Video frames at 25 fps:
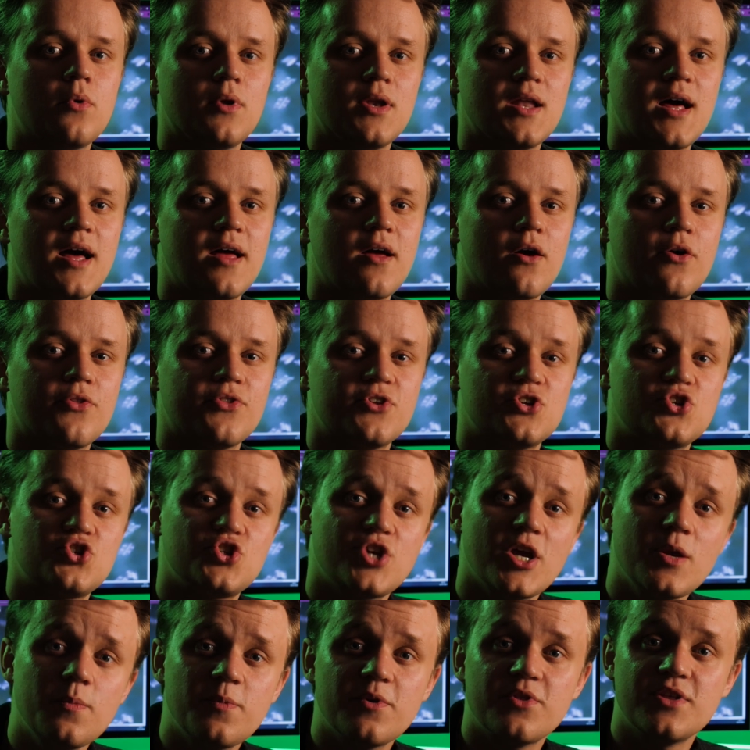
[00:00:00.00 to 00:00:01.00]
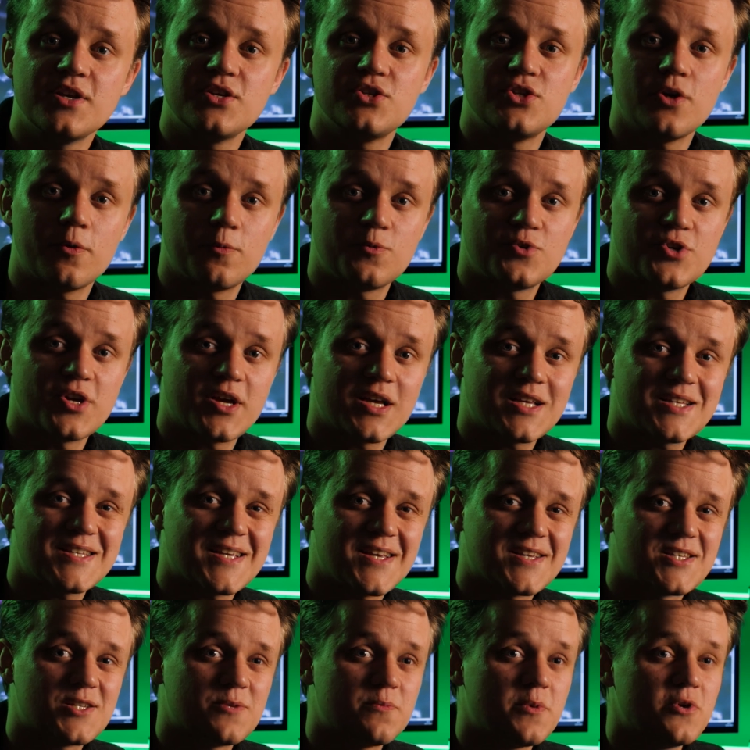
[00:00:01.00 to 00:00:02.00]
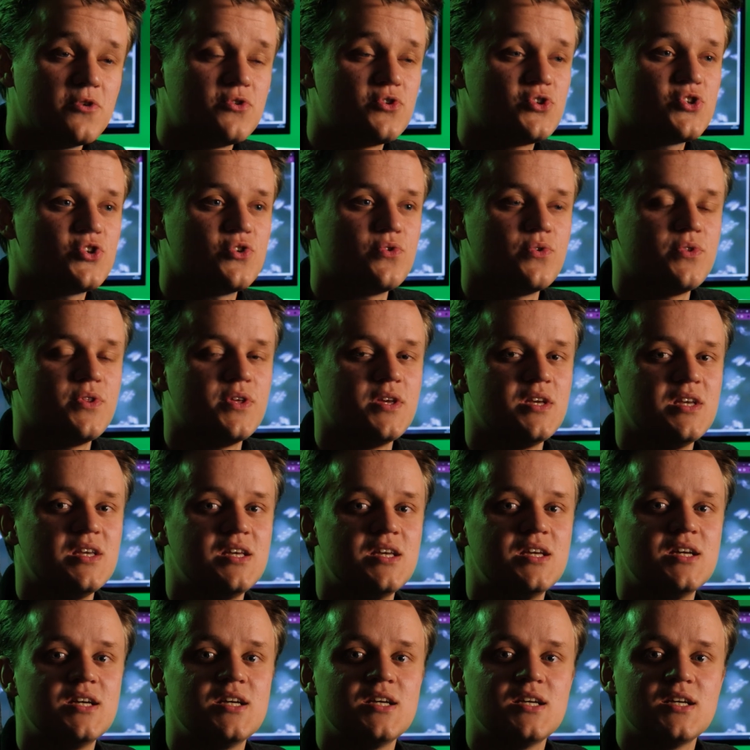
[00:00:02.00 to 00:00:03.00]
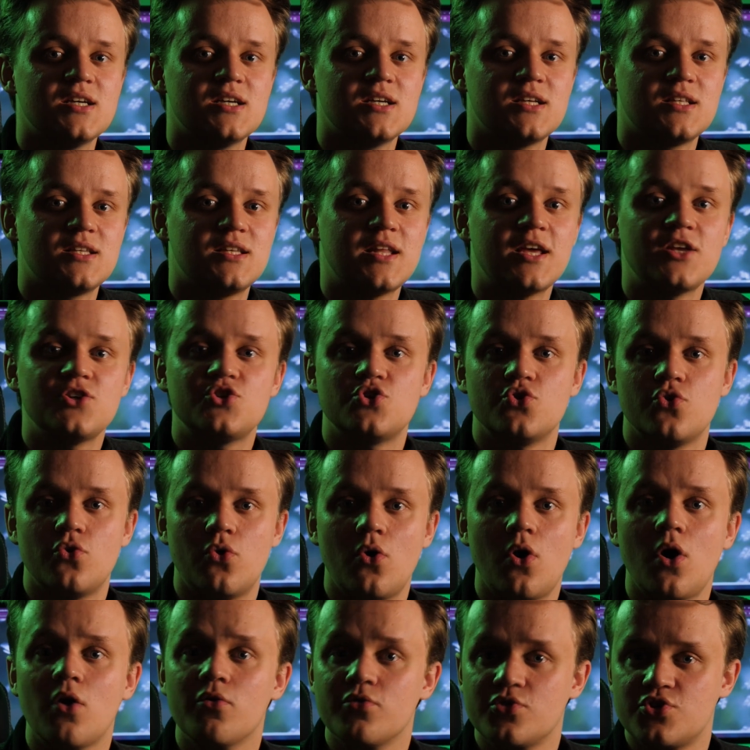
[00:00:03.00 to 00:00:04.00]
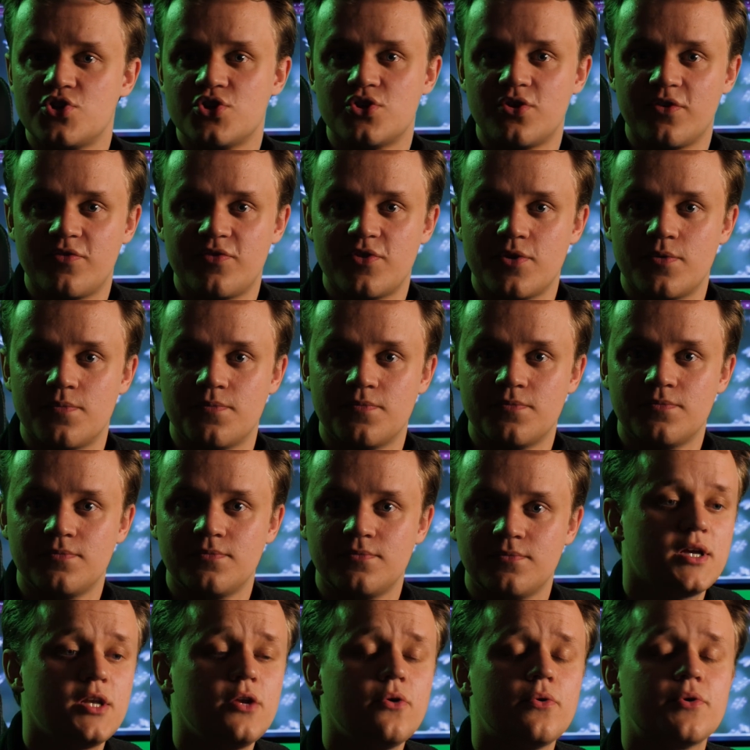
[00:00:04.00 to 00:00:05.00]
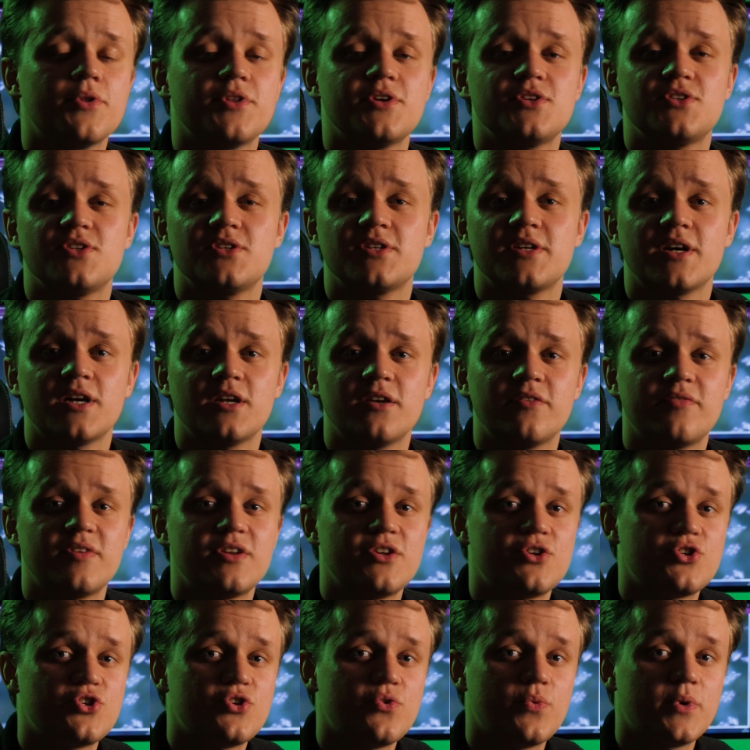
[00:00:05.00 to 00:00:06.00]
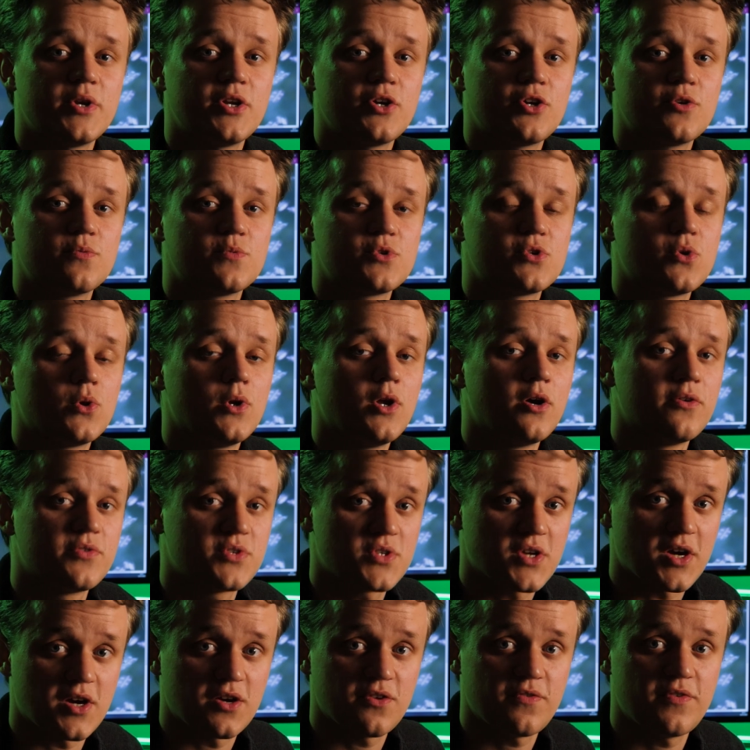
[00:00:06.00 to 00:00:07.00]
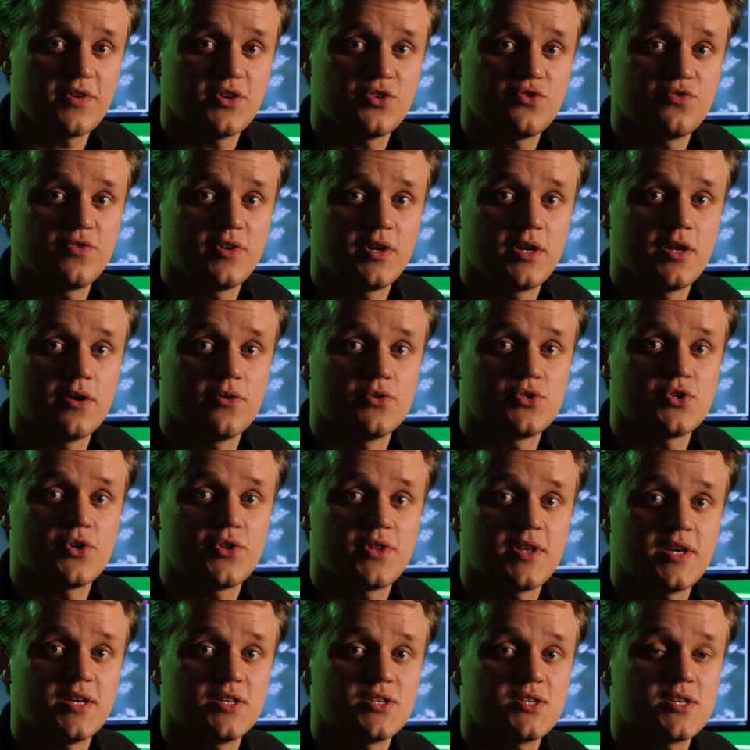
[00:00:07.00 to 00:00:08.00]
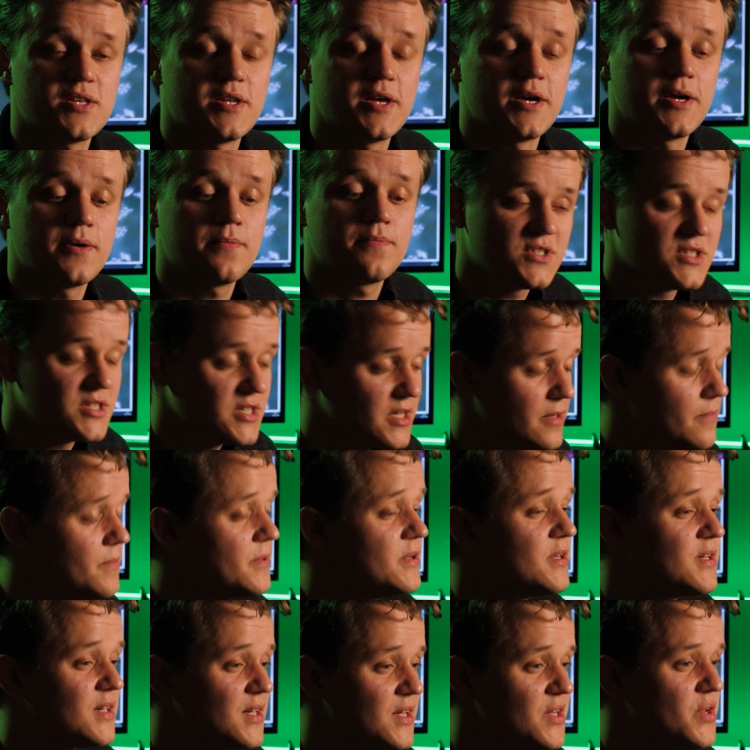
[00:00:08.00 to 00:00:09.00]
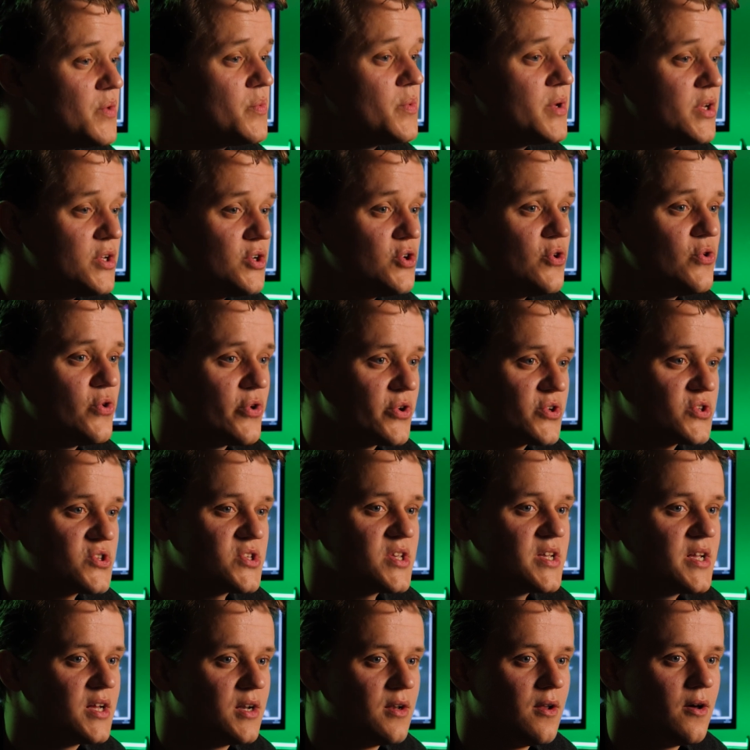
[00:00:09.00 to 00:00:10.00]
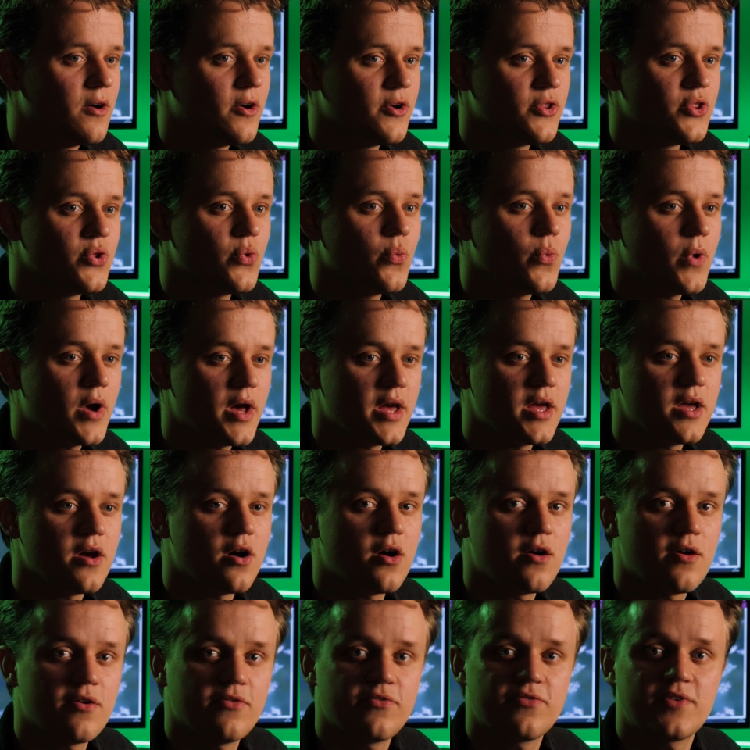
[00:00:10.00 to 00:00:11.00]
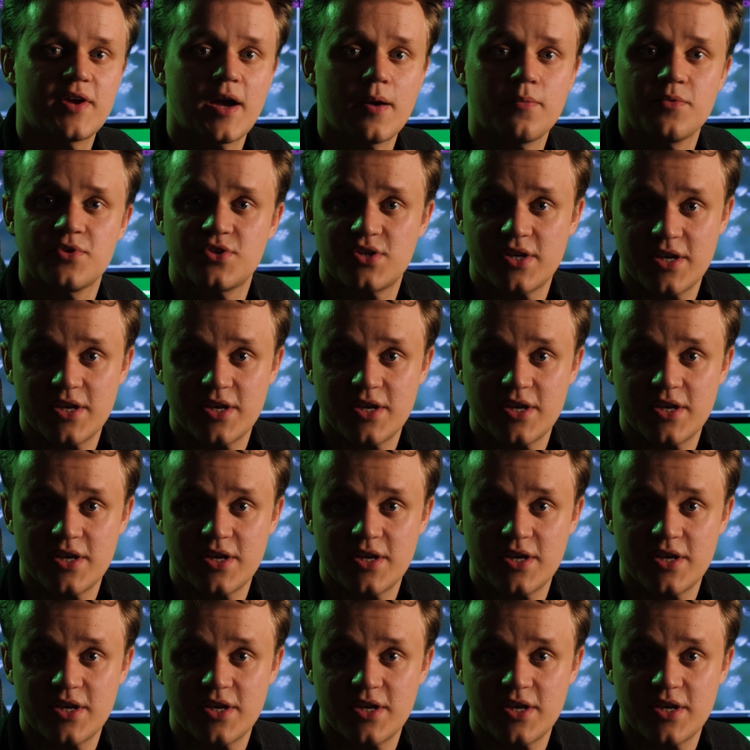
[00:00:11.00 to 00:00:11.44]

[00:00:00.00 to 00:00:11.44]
more light on the shape of these objects as opposed to the nature or origin of them. You know what, this is kind of an issue when it comes to a lot of skyfish videos on the internet. Typically, we do not see a lot in the way of camera